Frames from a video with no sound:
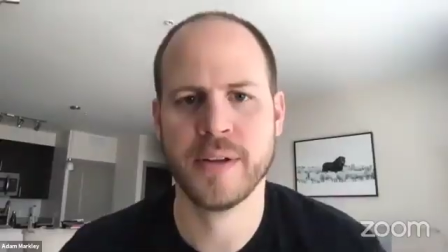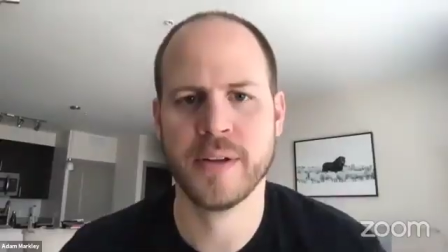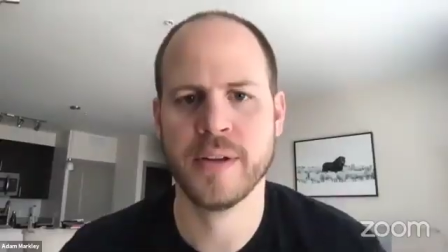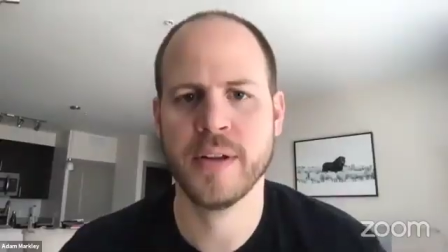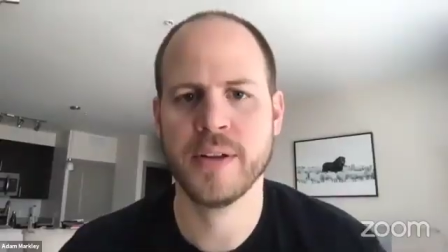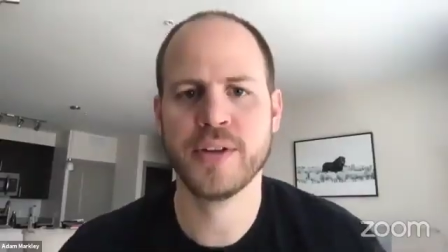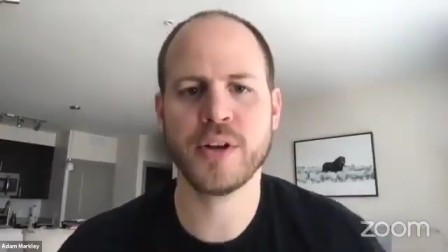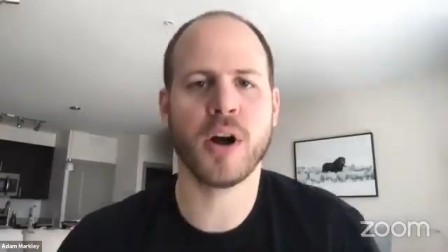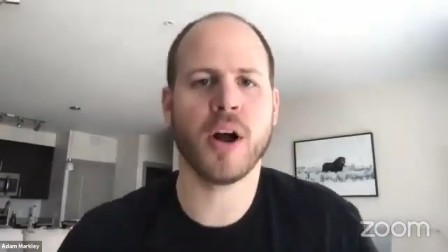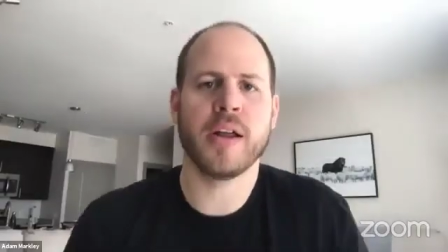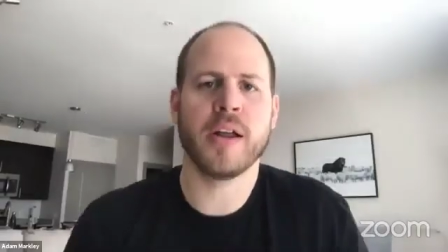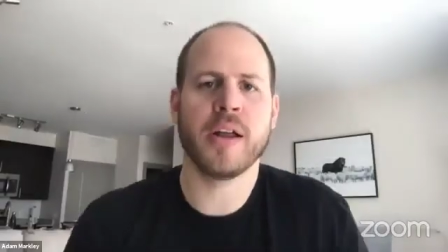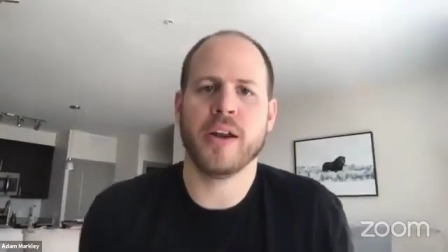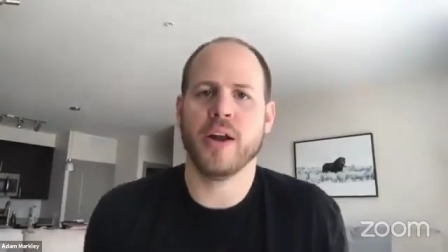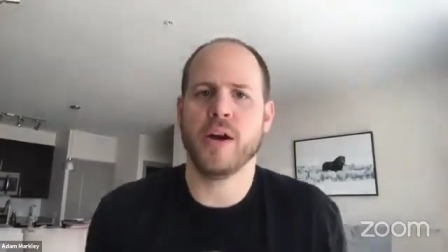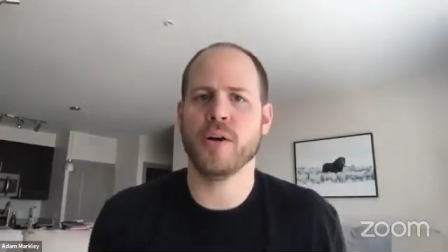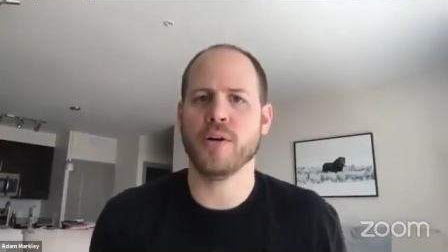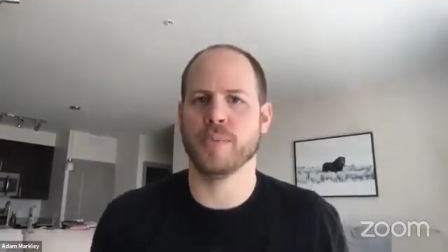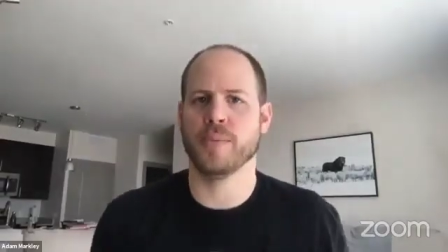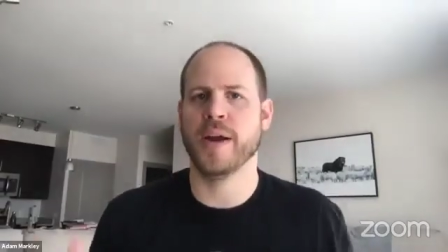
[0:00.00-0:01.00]
They're all at
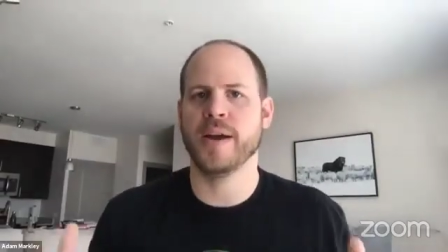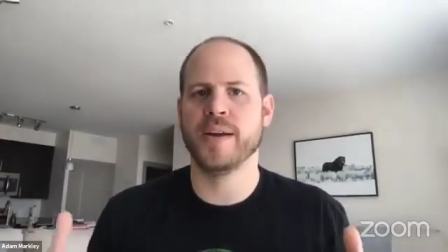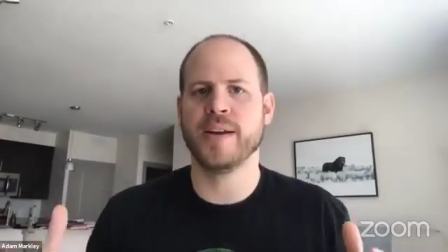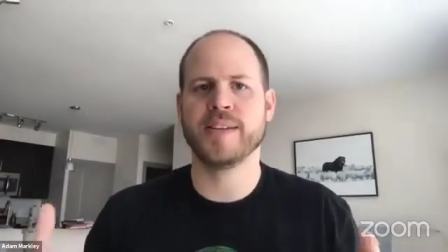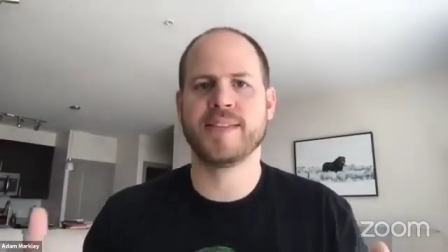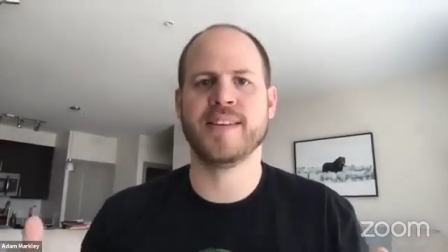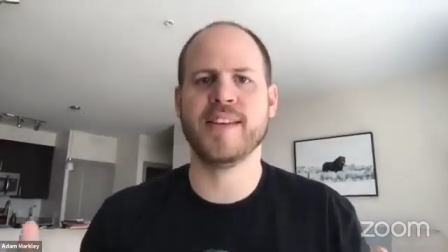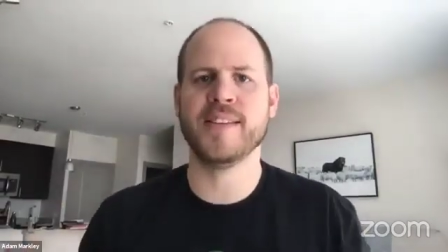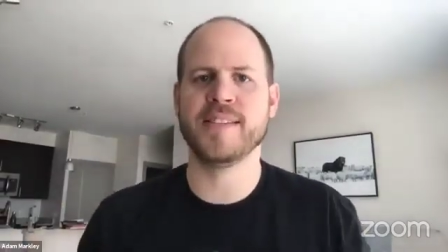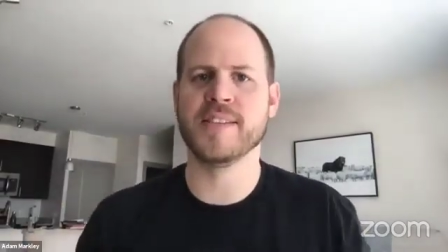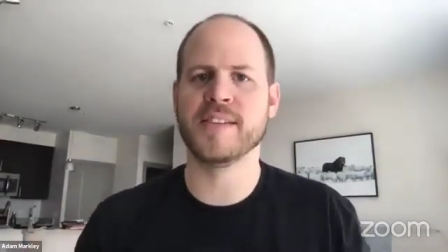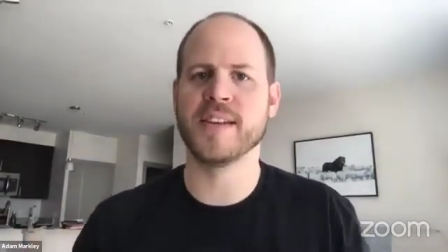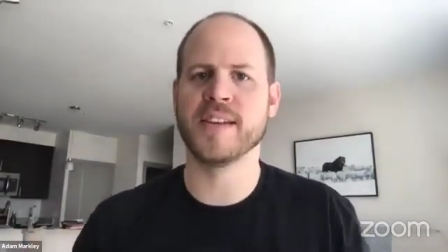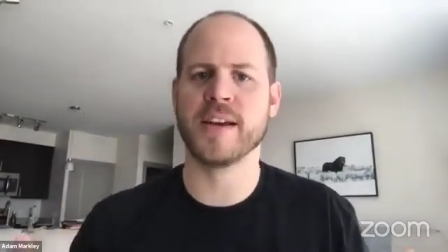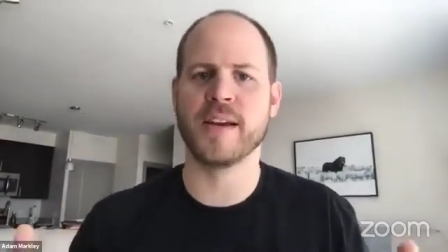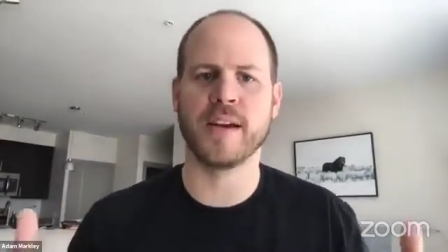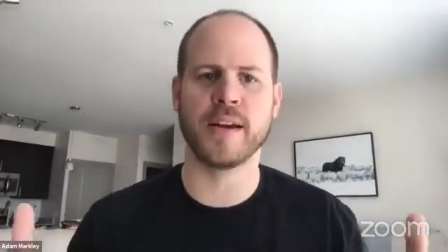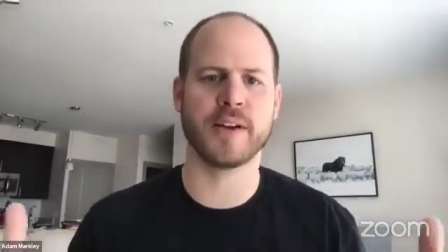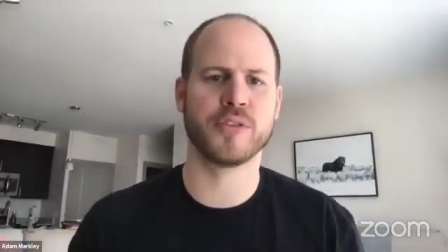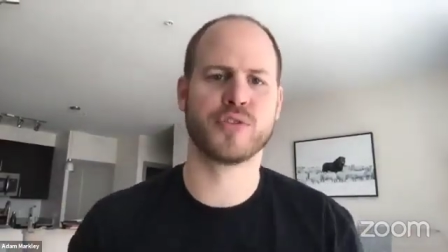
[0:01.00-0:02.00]
home, and it's easy to get
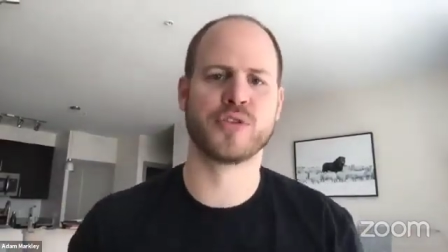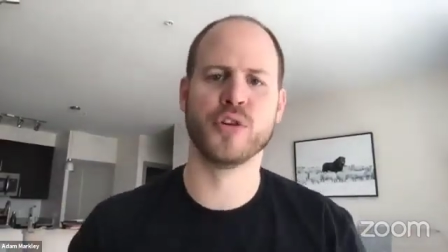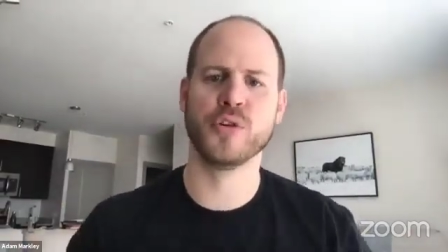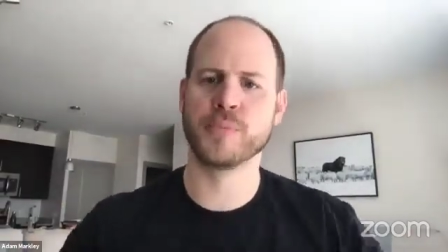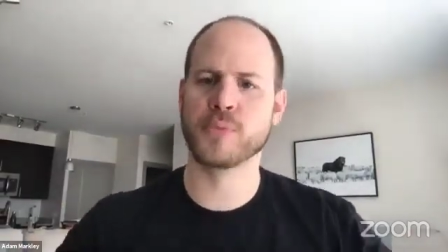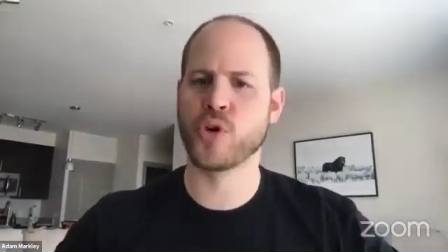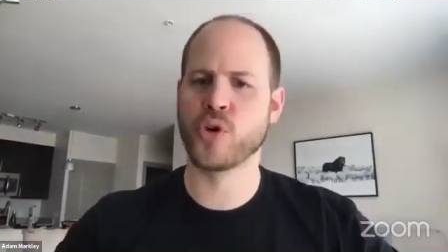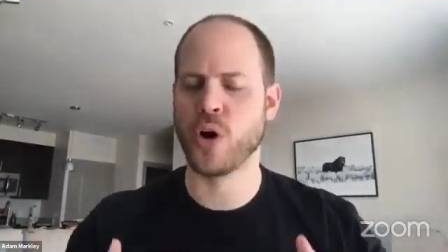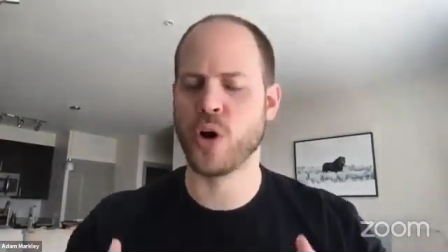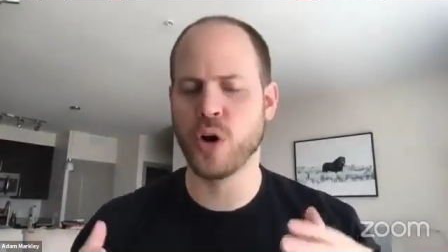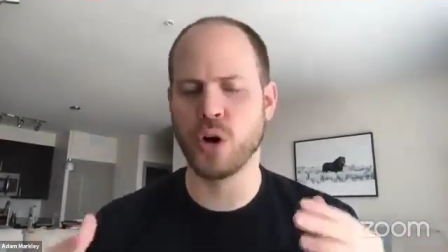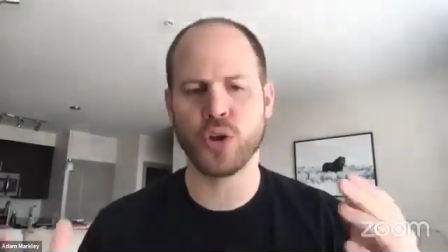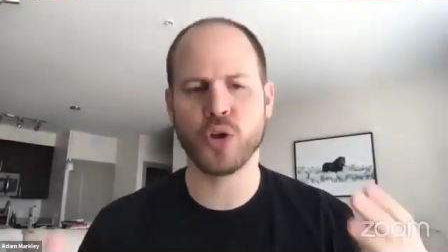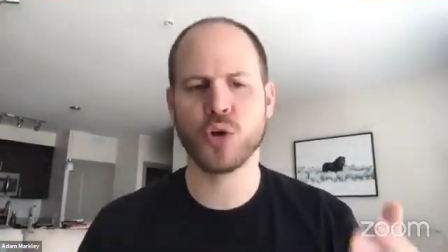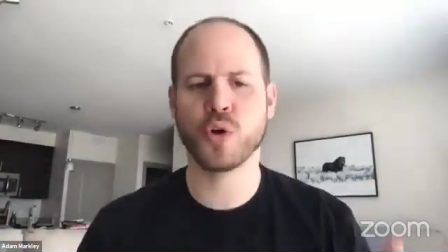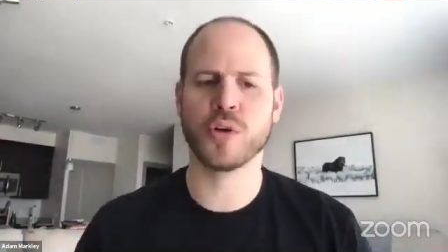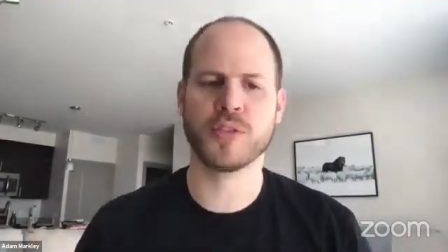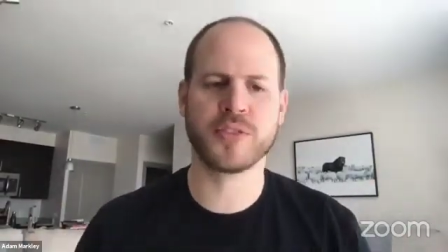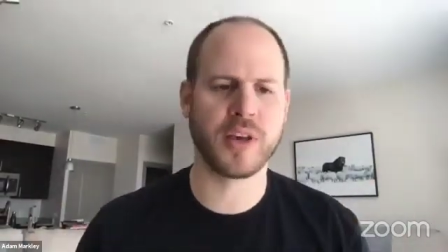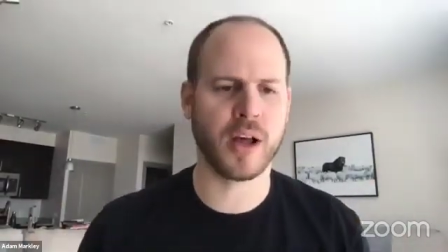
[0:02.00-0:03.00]
on a Zoom call
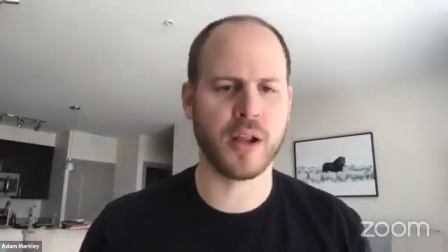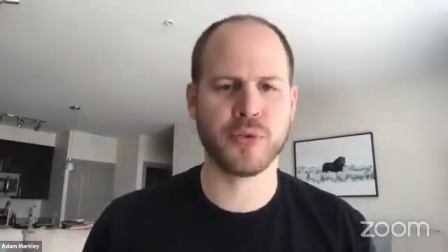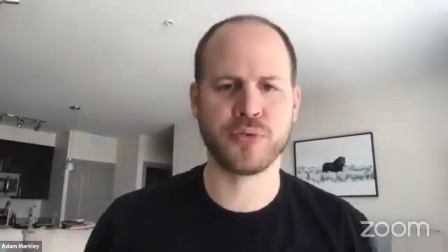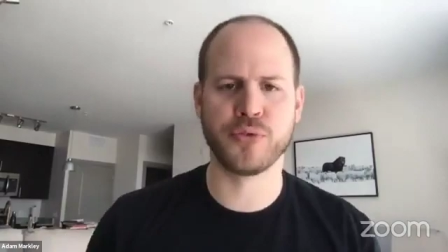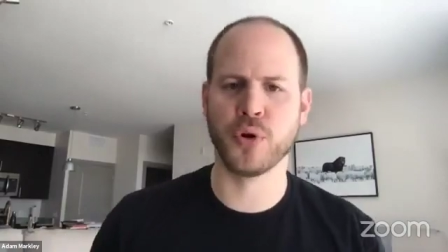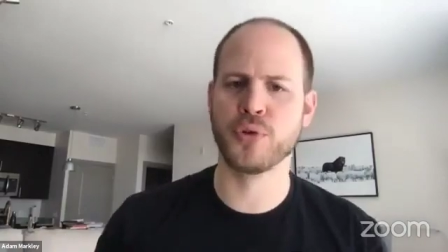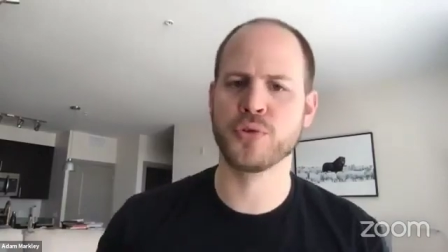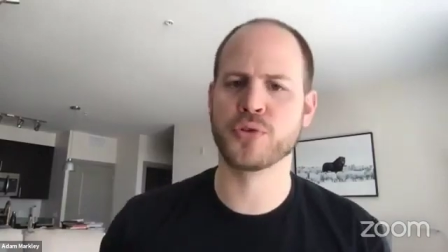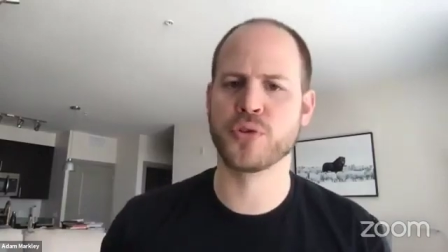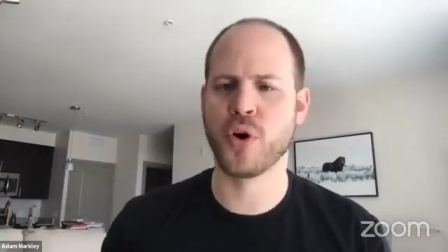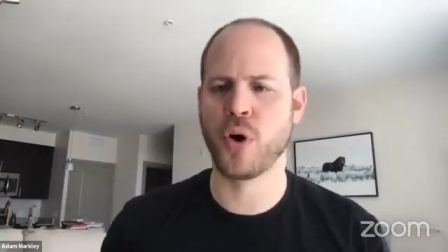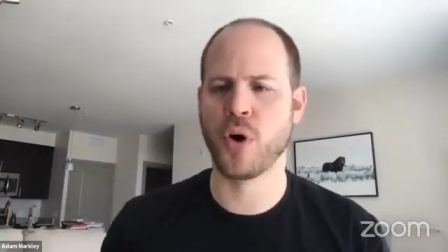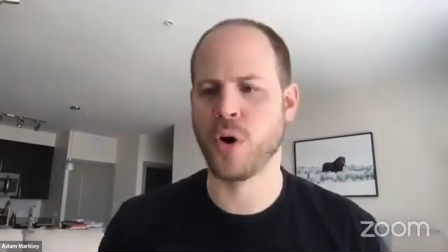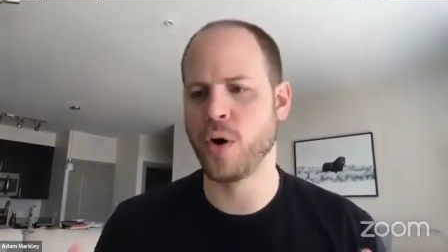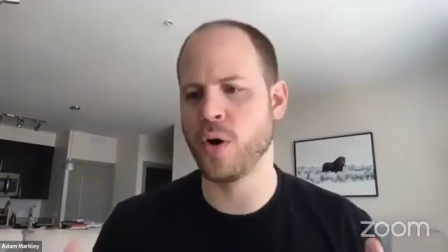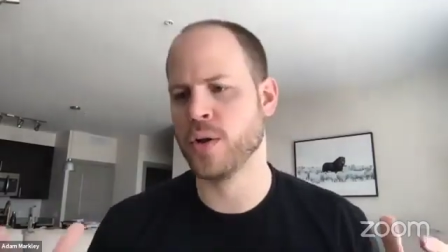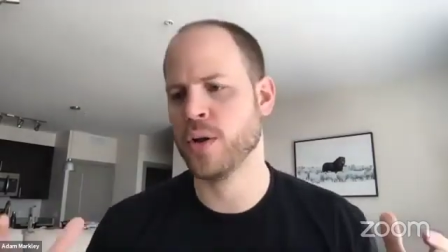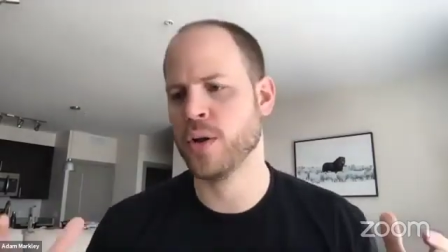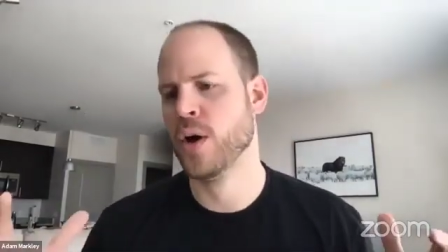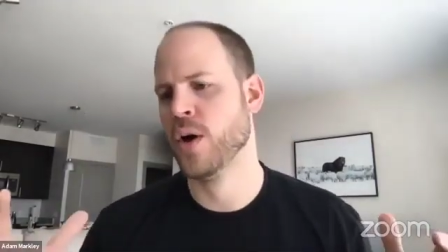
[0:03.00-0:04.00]
or a telephone
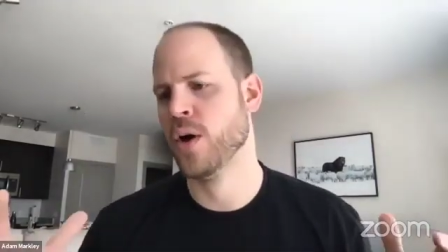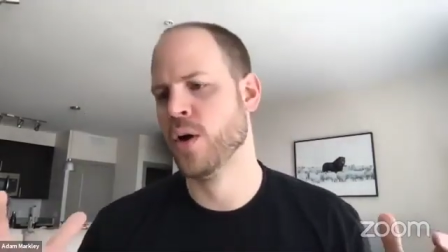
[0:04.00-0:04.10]
call